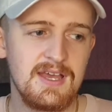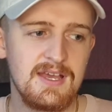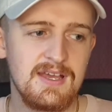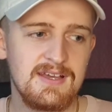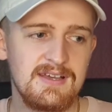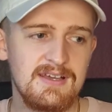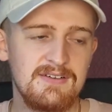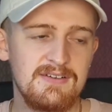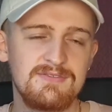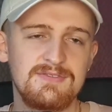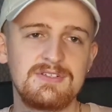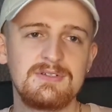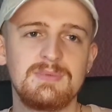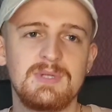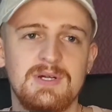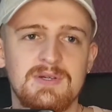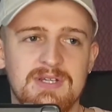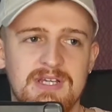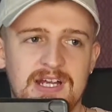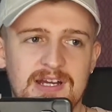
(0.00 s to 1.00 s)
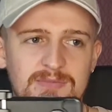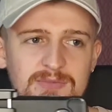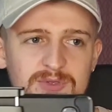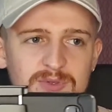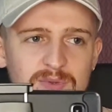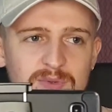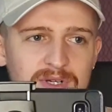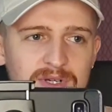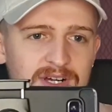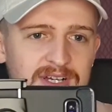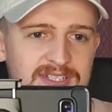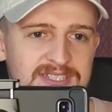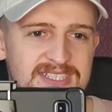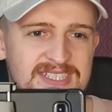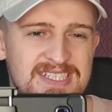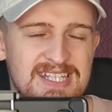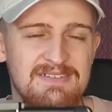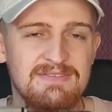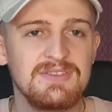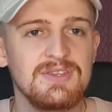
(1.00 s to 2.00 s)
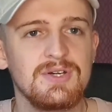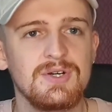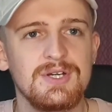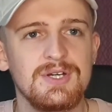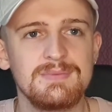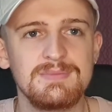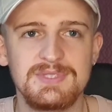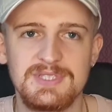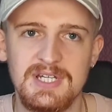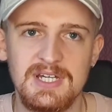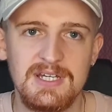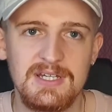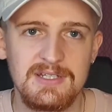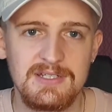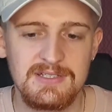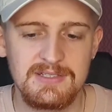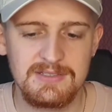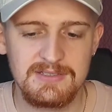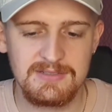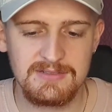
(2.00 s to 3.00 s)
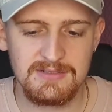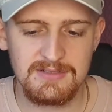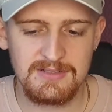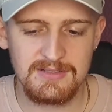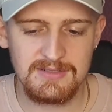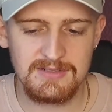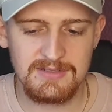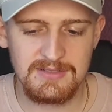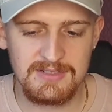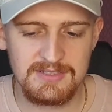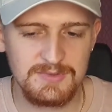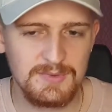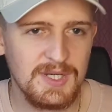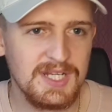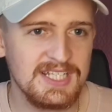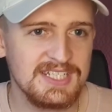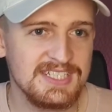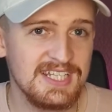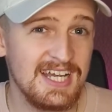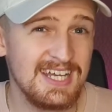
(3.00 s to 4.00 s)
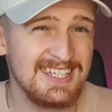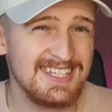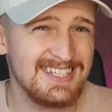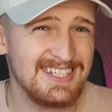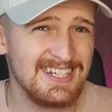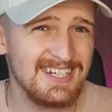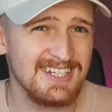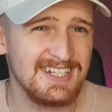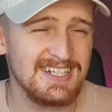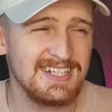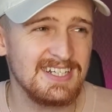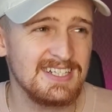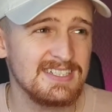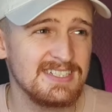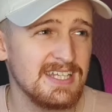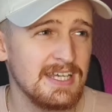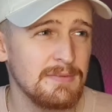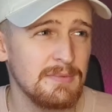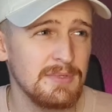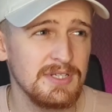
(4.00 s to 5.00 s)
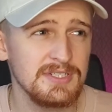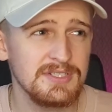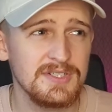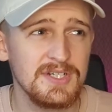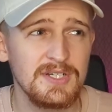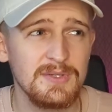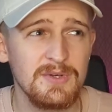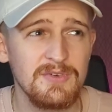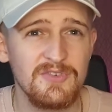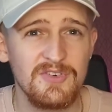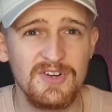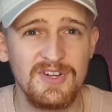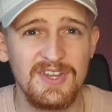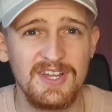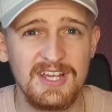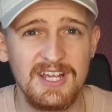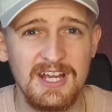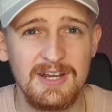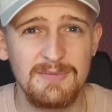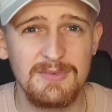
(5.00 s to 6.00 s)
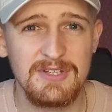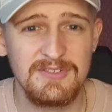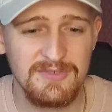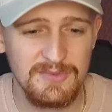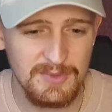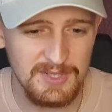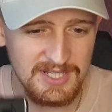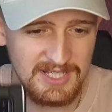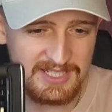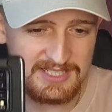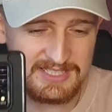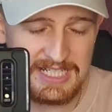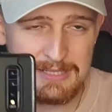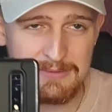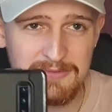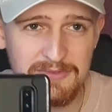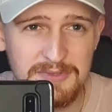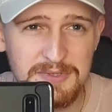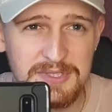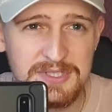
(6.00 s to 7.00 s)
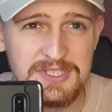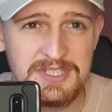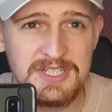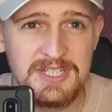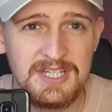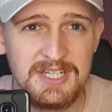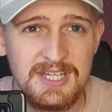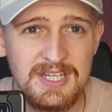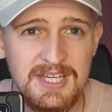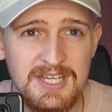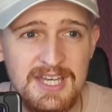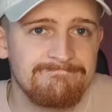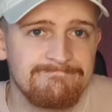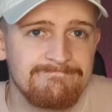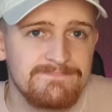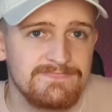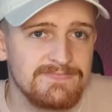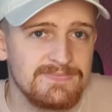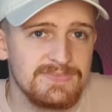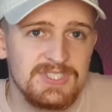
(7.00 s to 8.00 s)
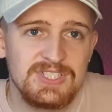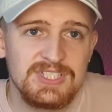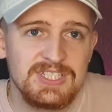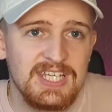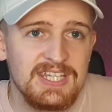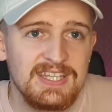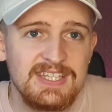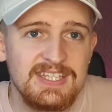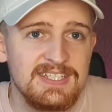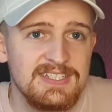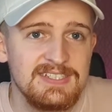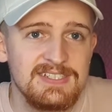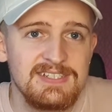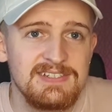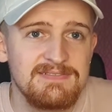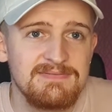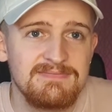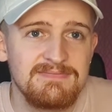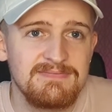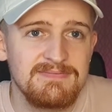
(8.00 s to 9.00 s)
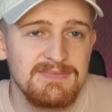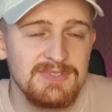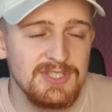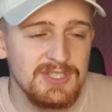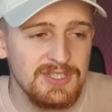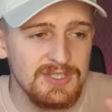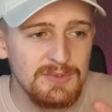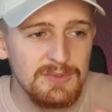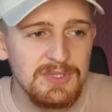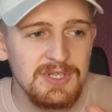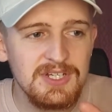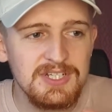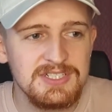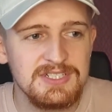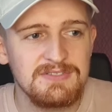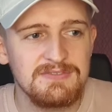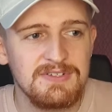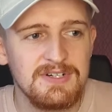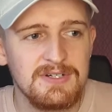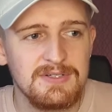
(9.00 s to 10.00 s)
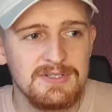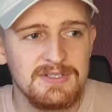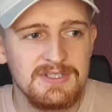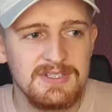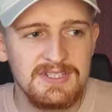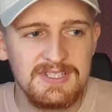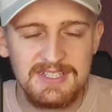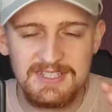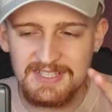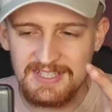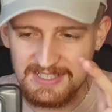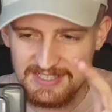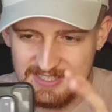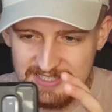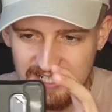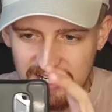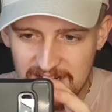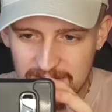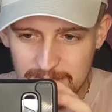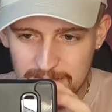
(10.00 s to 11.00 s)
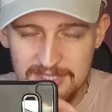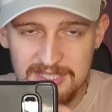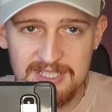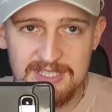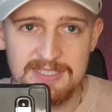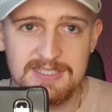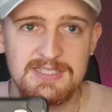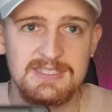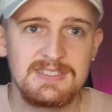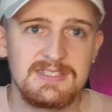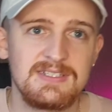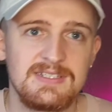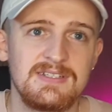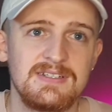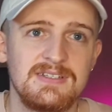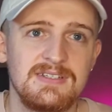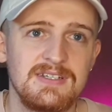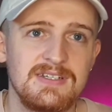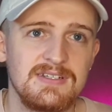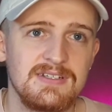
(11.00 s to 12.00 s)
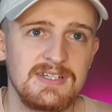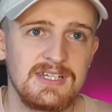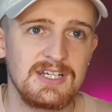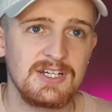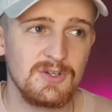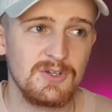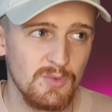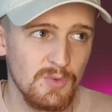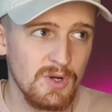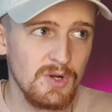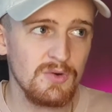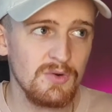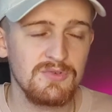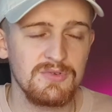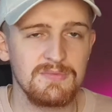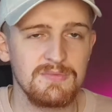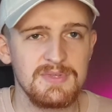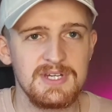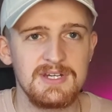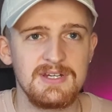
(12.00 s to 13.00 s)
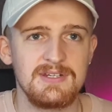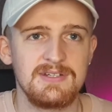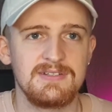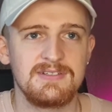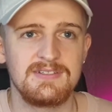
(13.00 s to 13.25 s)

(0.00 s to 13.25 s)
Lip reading: A full-blown camera will cost 7 times that. As well as that, you're gonna need a stabilizer anyway for that camera if you want to get stable footage. Just get this. Utilize your phone. Get started with this and grow from there.